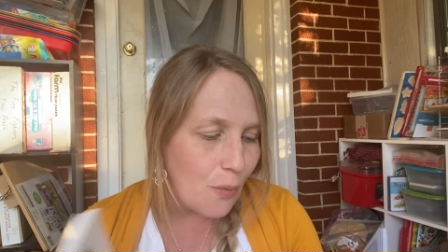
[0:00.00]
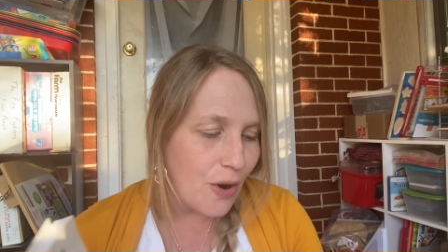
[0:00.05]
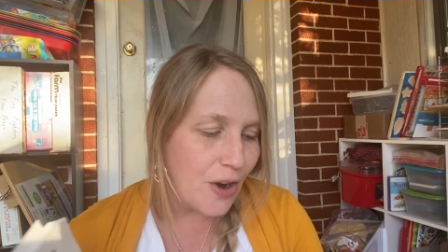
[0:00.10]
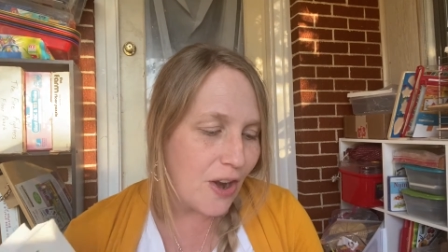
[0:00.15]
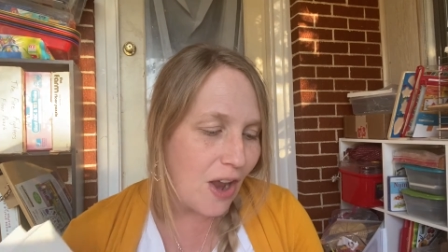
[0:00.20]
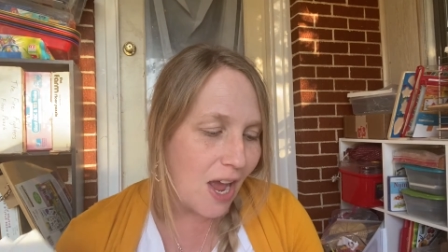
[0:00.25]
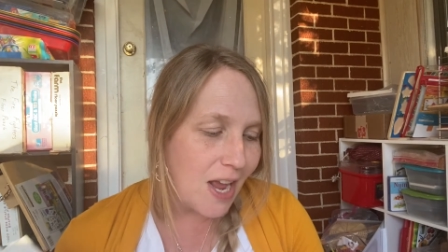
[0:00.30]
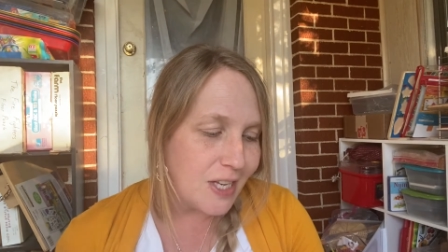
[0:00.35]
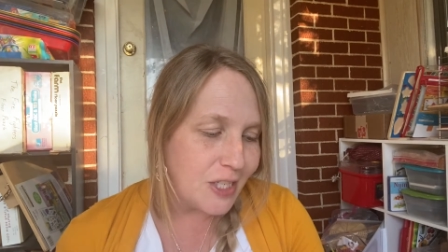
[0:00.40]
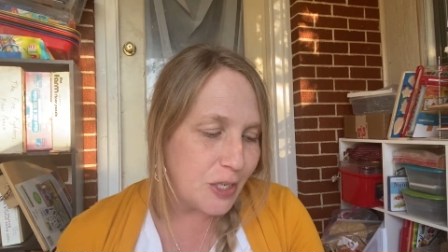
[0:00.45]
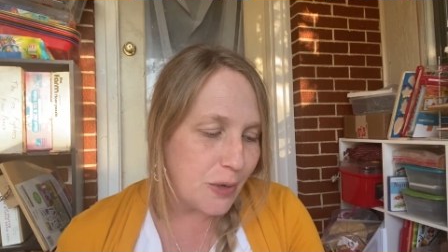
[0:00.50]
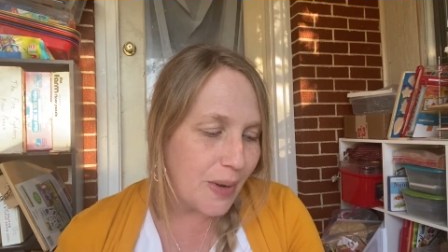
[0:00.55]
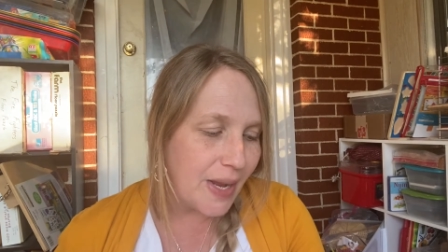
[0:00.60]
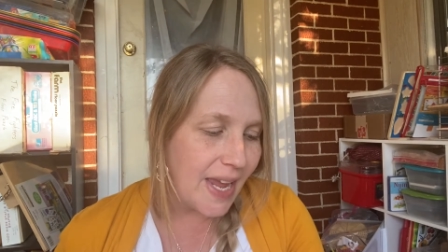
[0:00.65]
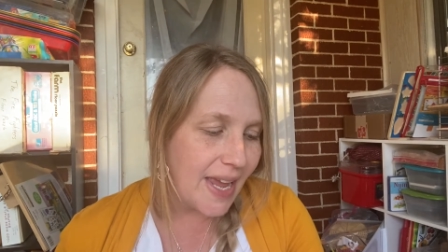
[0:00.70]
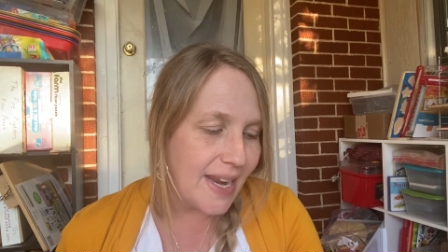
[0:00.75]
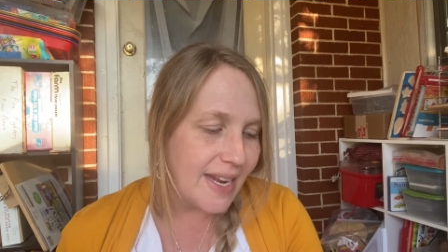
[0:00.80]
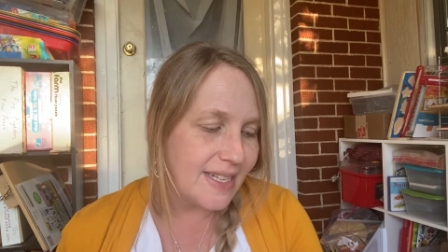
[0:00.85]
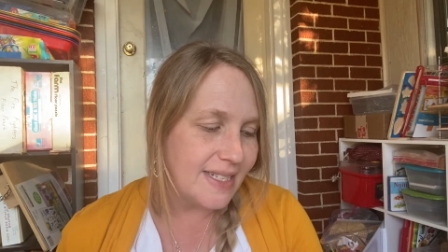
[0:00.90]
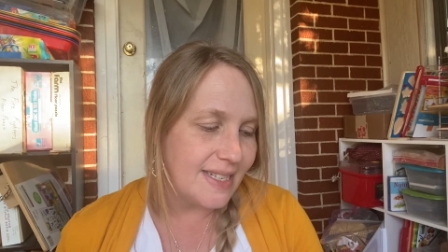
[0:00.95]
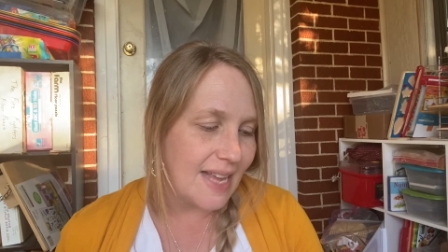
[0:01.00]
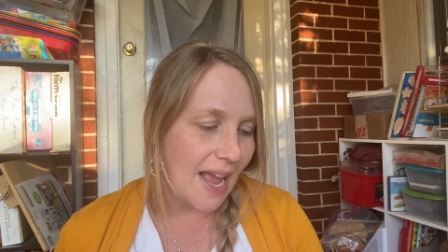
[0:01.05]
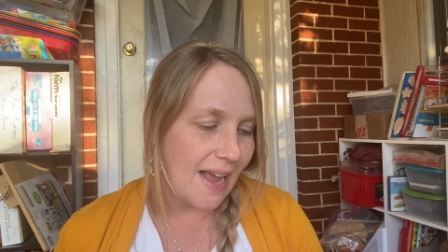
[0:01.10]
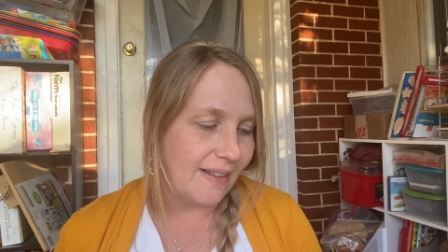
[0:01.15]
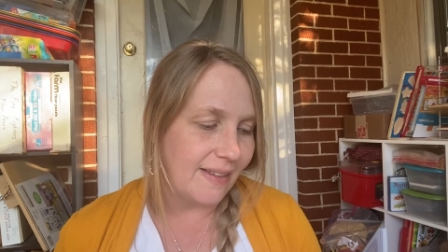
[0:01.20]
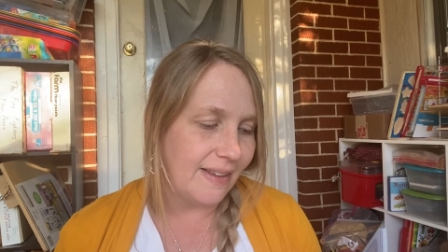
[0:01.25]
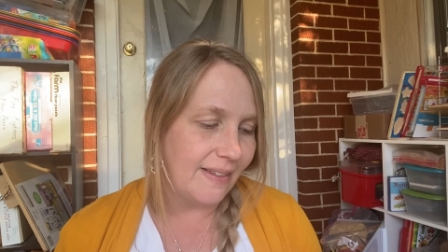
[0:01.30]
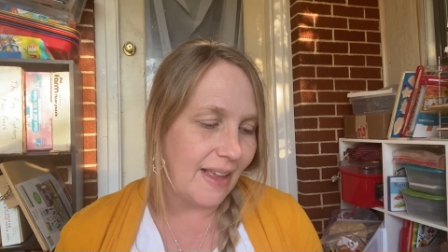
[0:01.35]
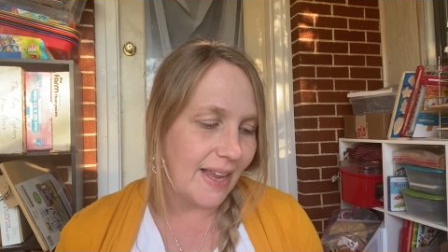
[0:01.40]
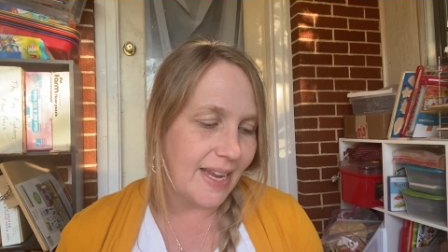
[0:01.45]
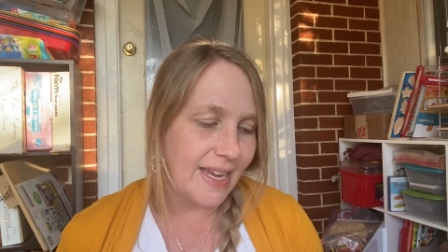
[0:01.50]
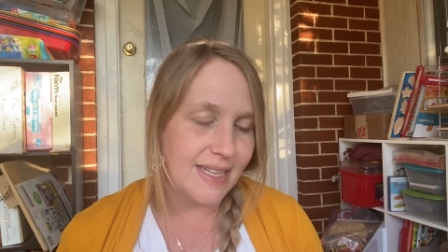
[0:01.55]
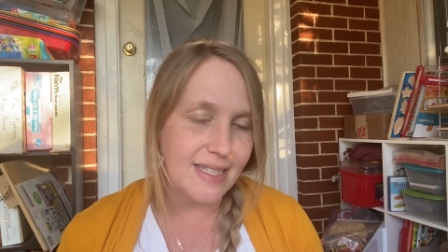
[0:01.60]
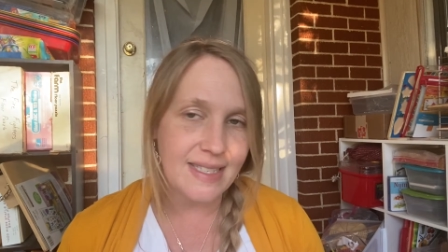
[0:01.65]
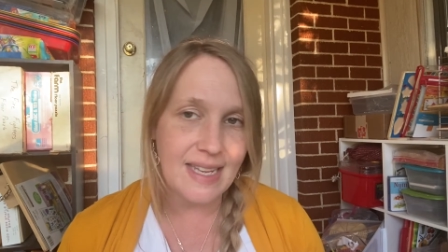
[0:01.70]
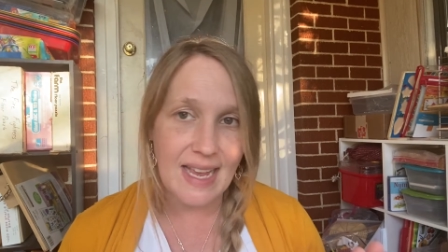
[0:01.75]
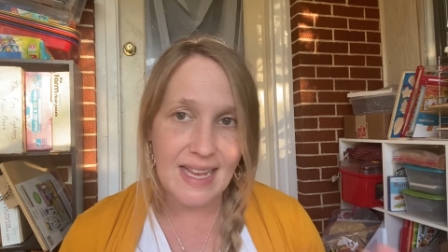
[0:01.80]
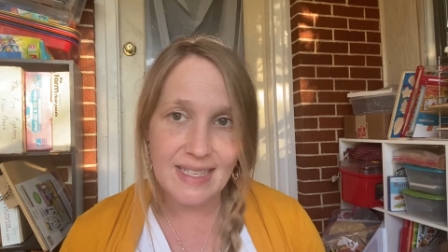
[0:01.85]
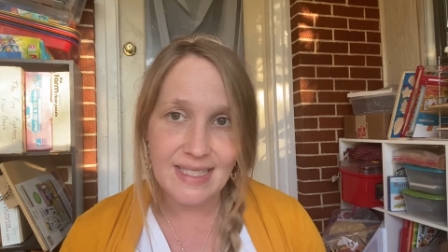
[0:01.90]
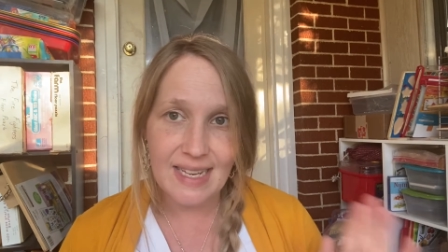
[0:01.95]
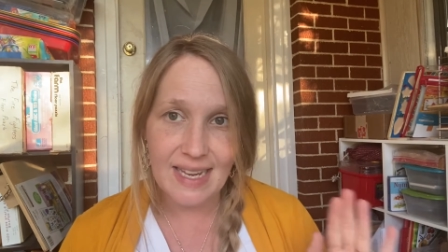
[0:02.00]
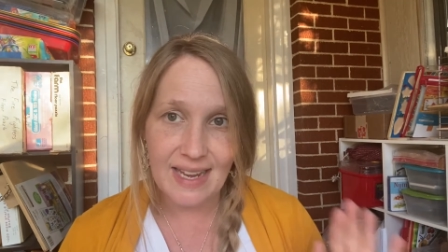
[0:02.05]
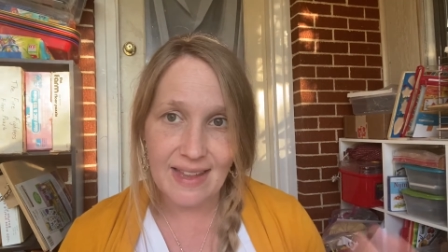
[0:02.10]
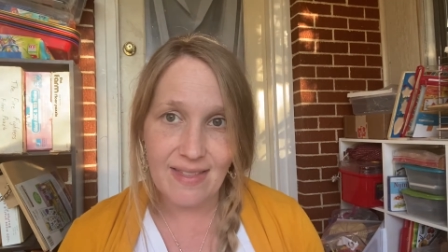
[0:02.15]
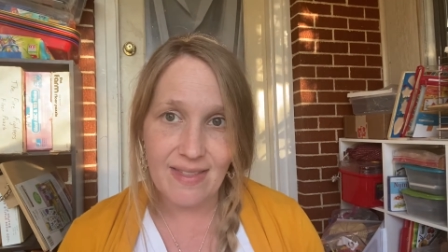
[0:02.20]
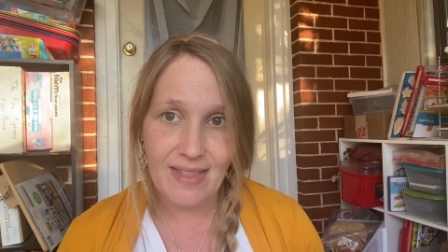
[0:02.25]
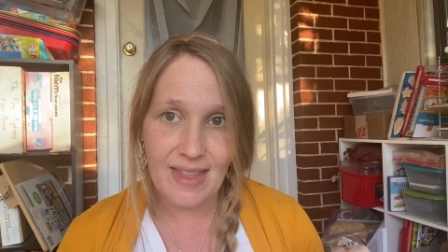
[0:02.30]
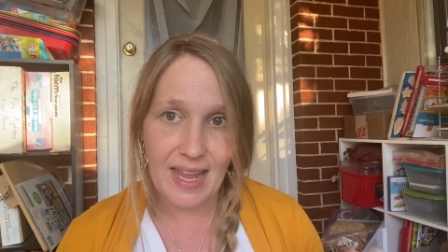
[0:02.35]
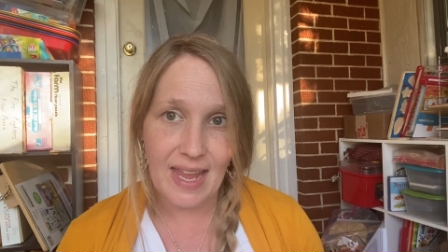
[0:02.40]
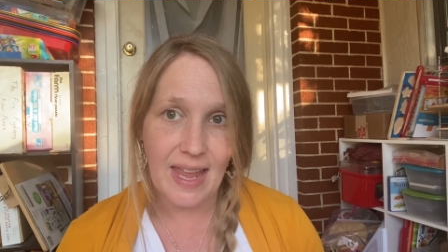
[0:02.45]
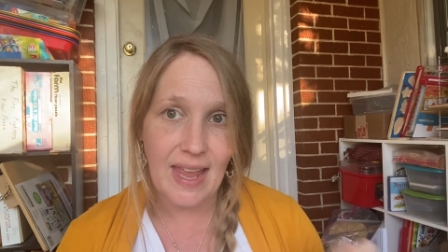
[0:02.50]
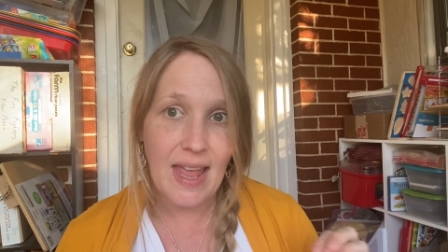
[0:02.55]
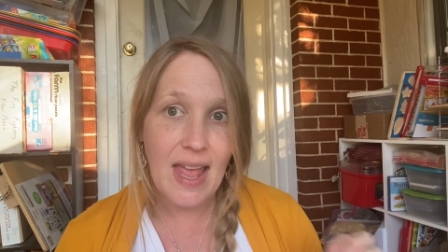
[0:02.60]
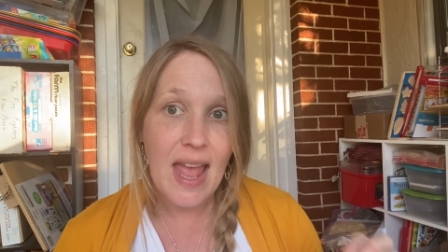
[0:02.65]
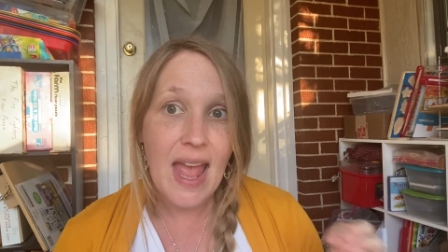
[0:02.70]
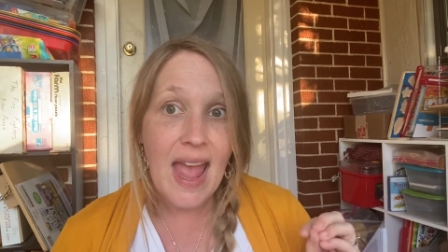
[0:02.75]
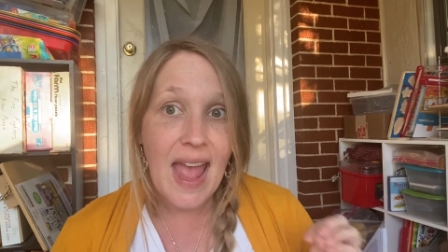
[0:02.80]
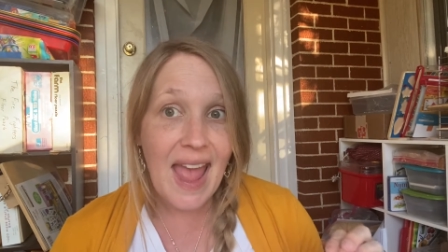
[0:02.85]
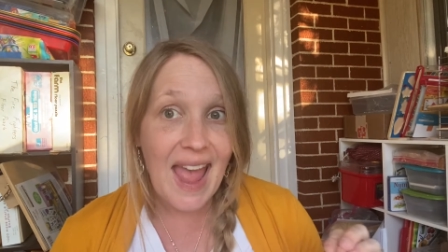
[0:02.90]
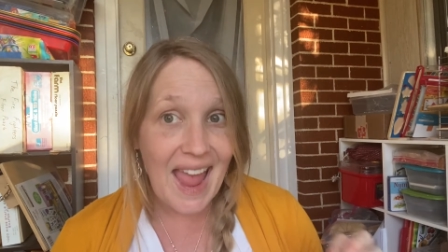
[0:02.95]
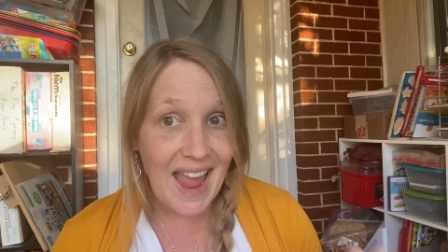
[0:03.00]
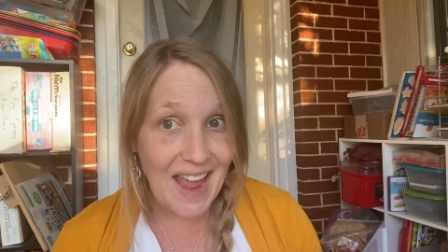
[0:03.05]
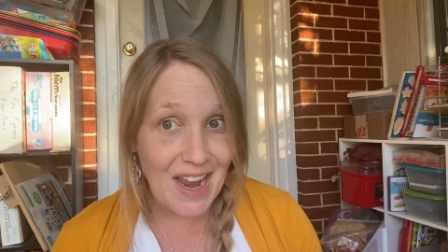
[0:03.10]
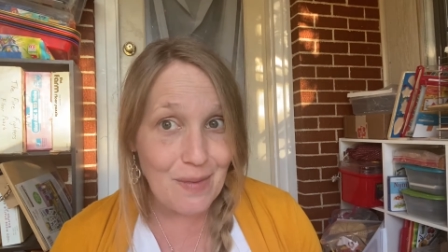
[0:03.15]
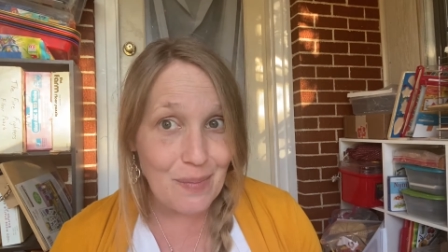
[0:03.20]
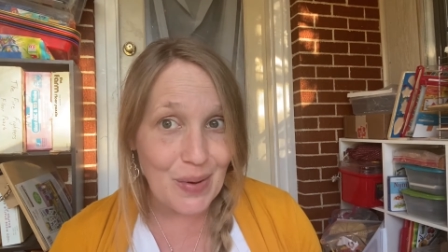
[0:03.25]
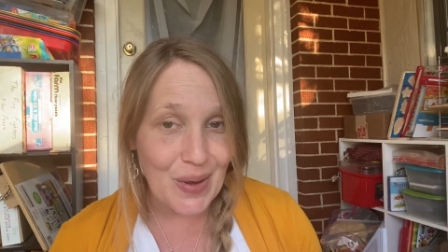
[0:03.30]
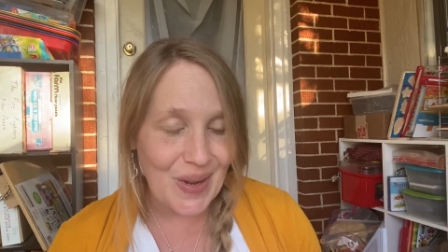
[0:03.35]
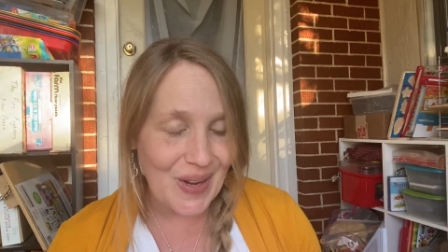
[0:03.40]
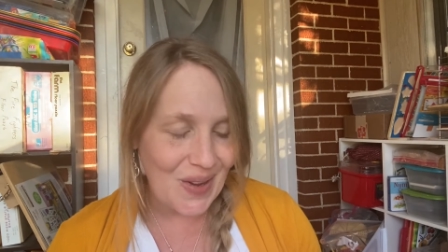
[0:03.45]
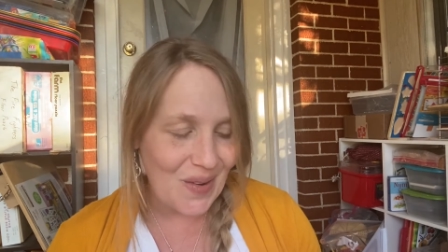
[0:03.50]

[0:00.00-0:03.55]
We're not doing it exactly like it says in the handbook,